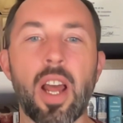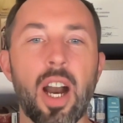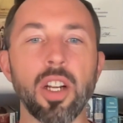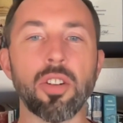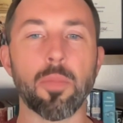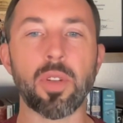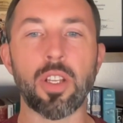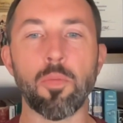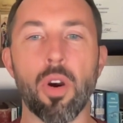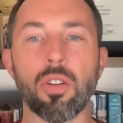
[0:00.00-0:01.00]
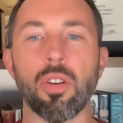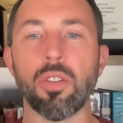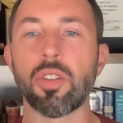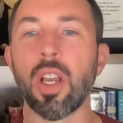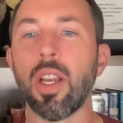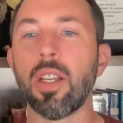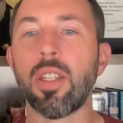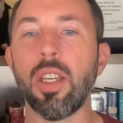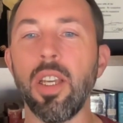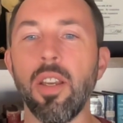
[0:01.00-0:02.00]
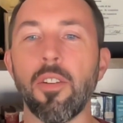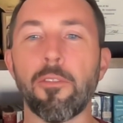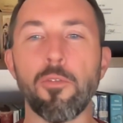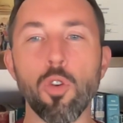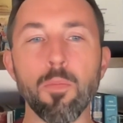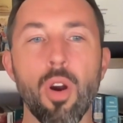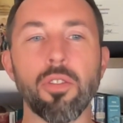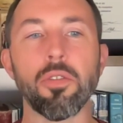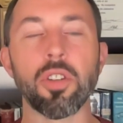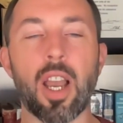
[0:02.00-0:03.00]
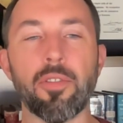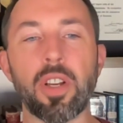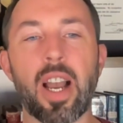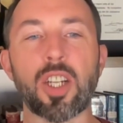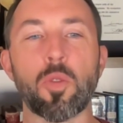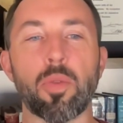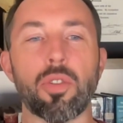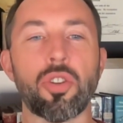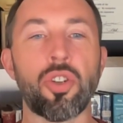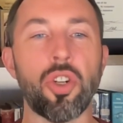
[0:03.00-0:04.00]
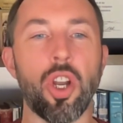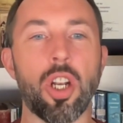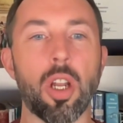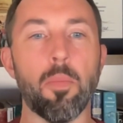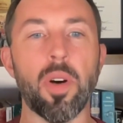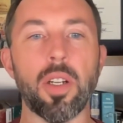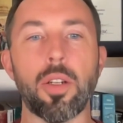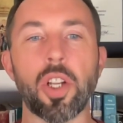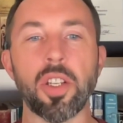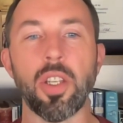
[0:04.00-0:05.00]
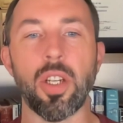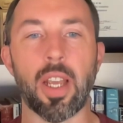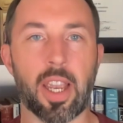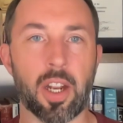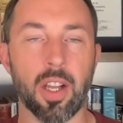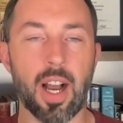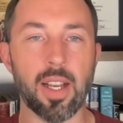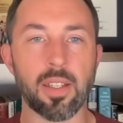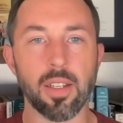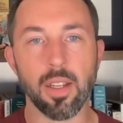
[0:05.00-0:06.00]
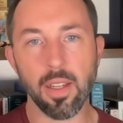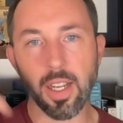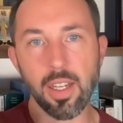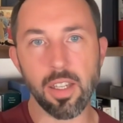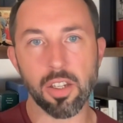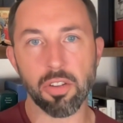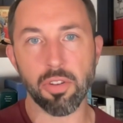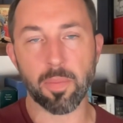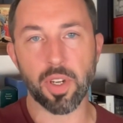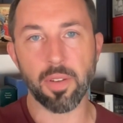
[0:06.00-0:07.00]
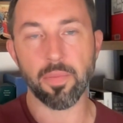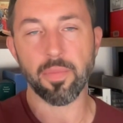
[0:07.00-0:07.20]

on how to interpret these markers, see four markers every expert should but doesn't analyze. Link in the description.